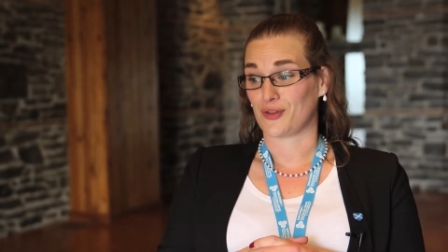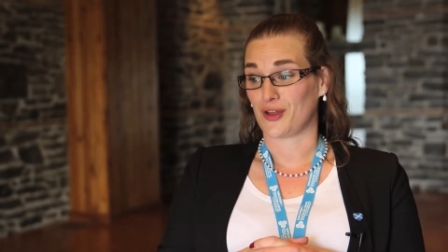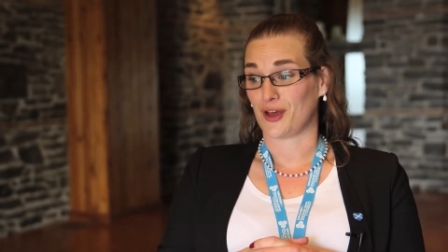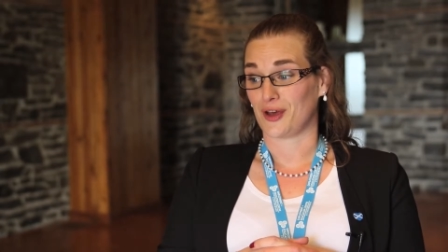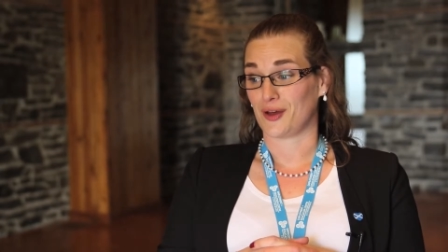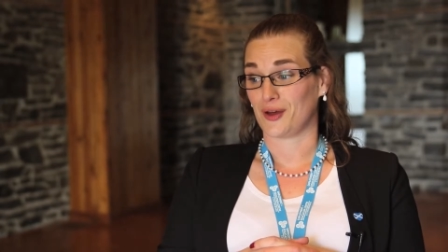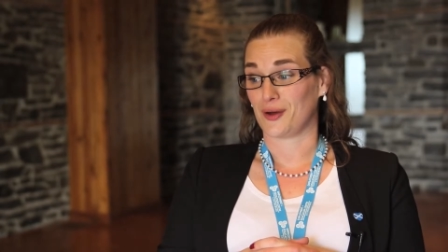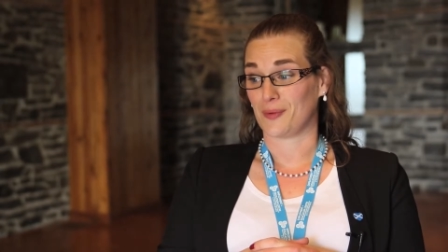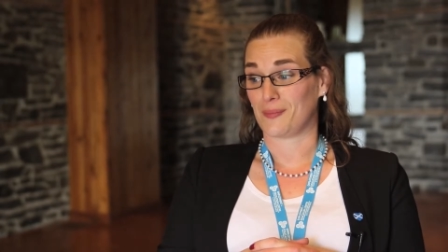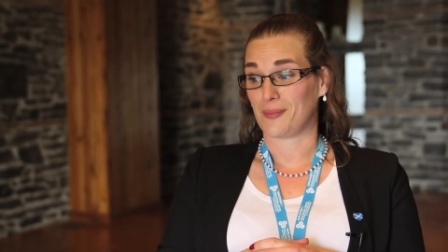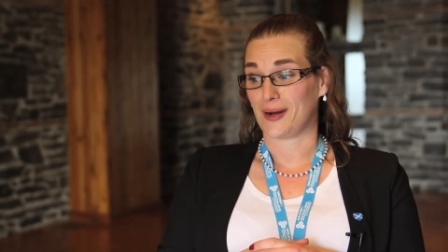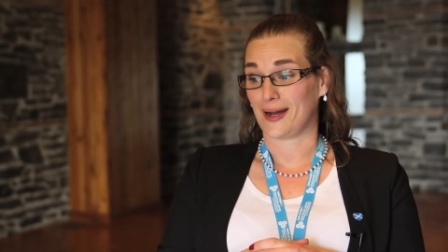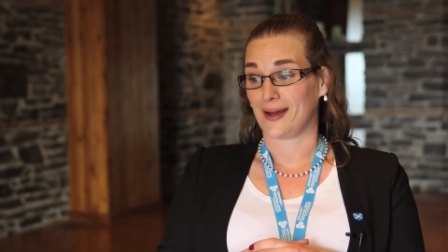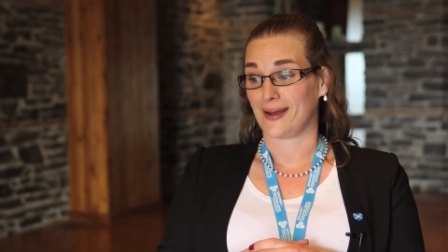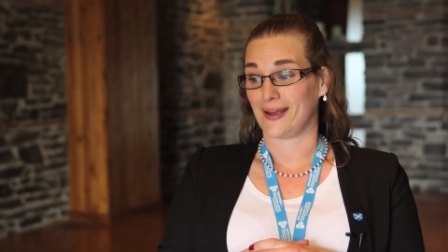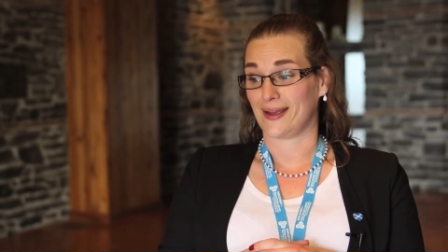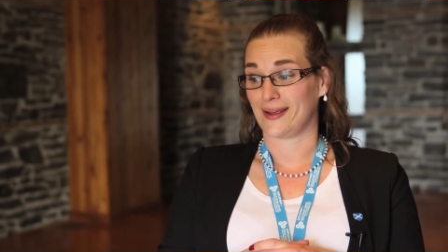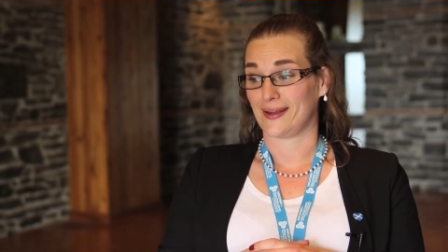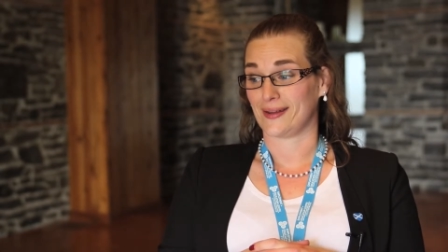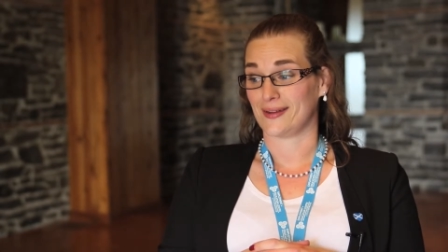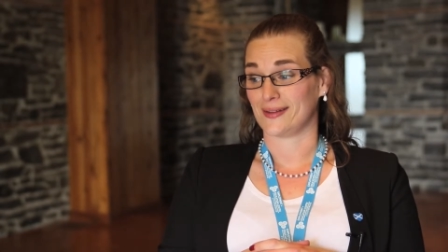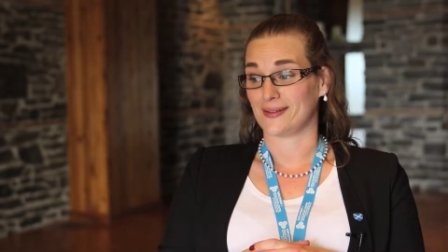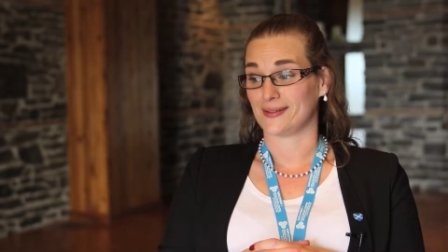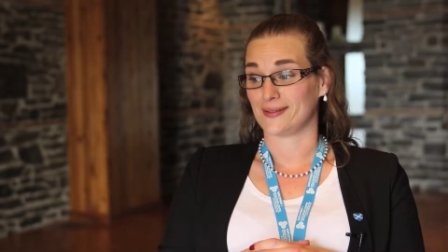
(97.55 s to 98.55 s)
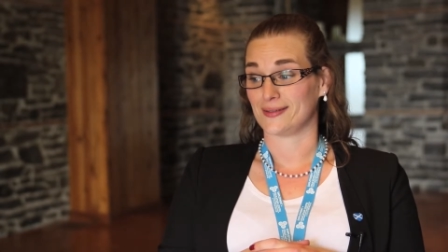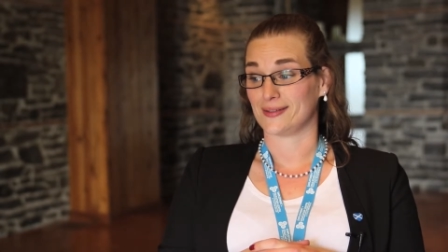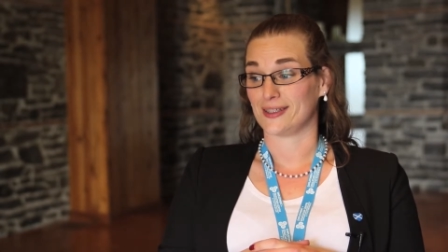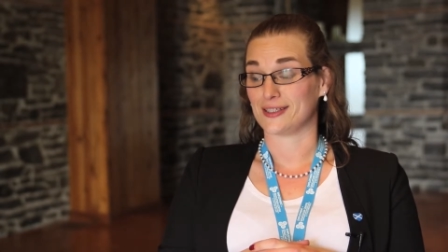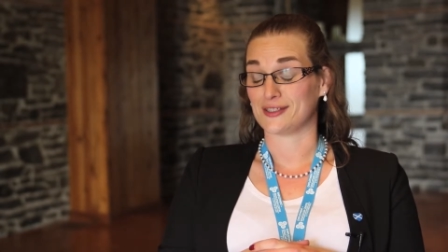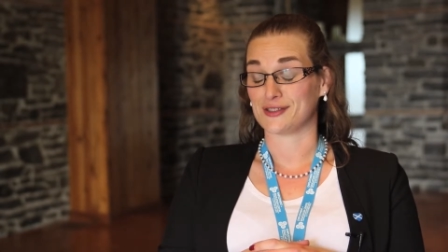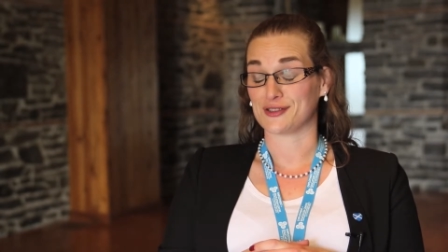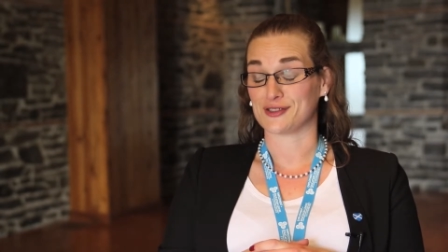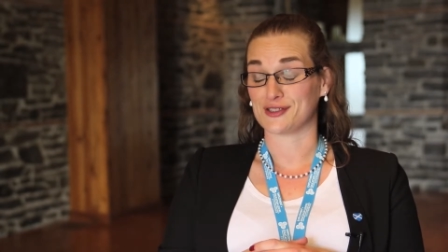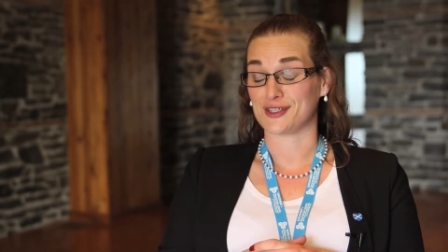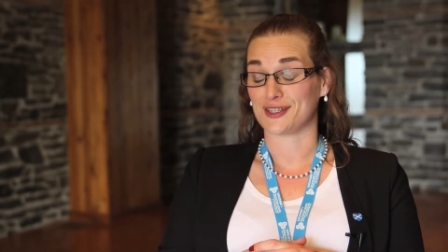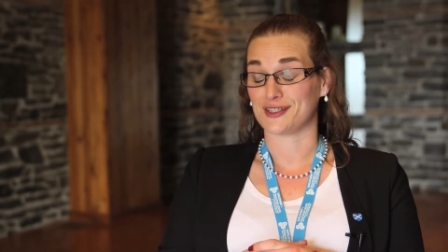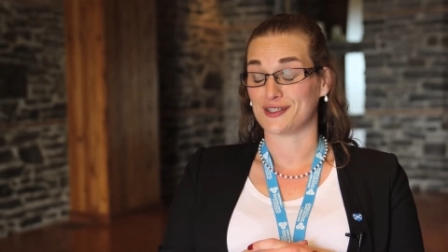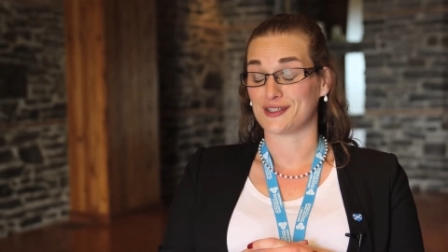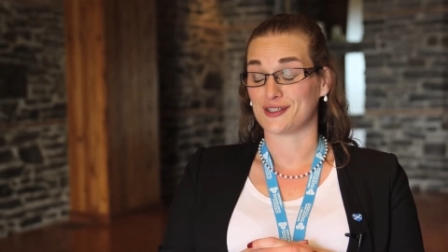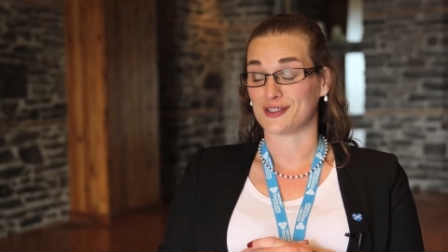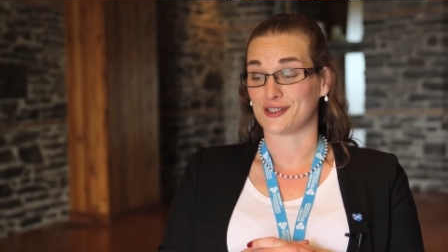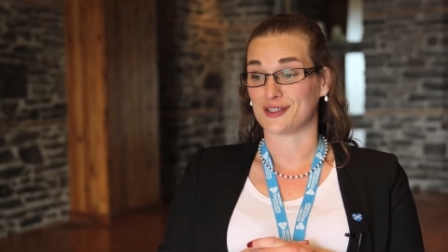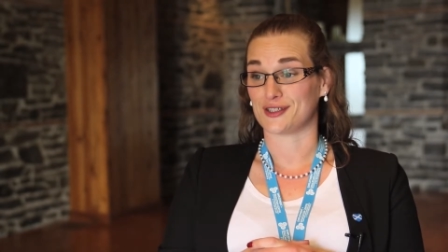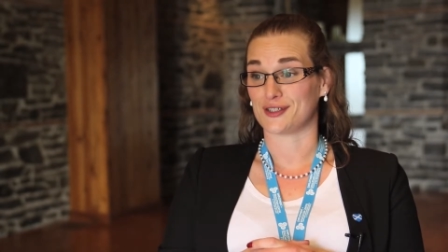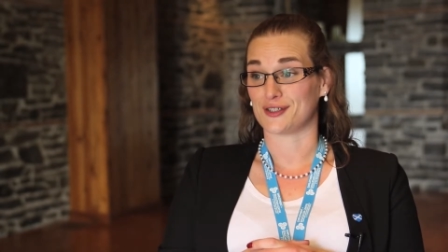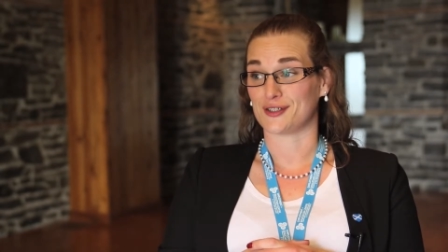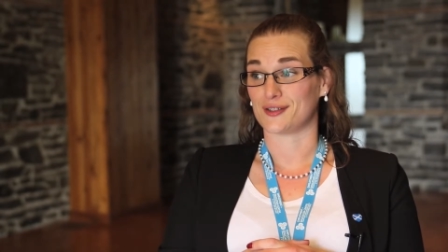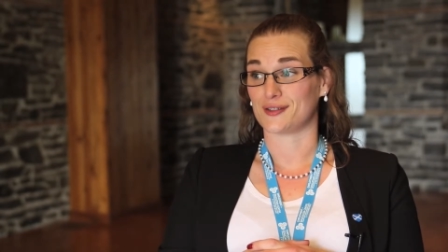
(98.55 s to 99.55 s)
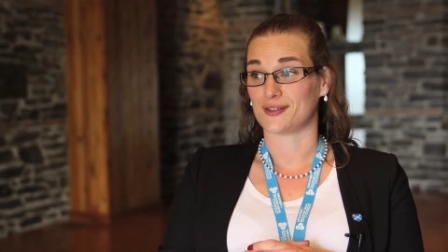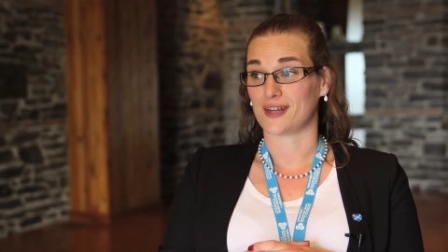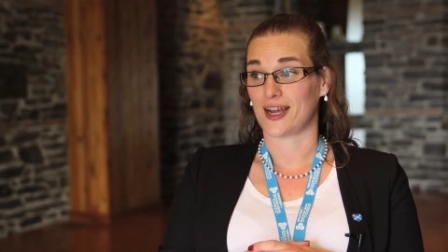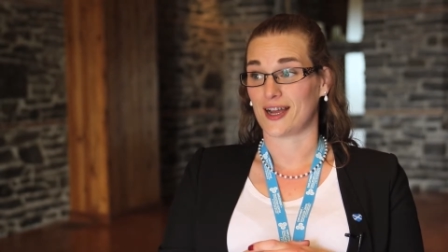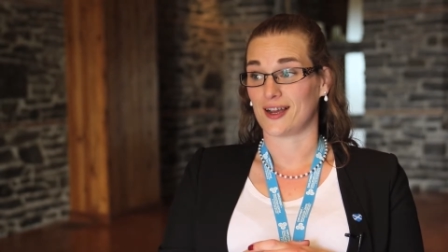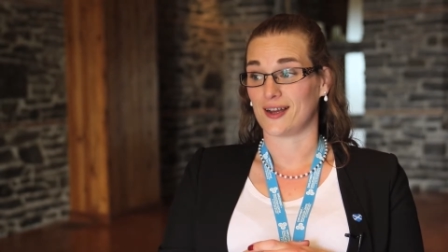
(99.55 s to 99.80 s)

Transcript: my little sister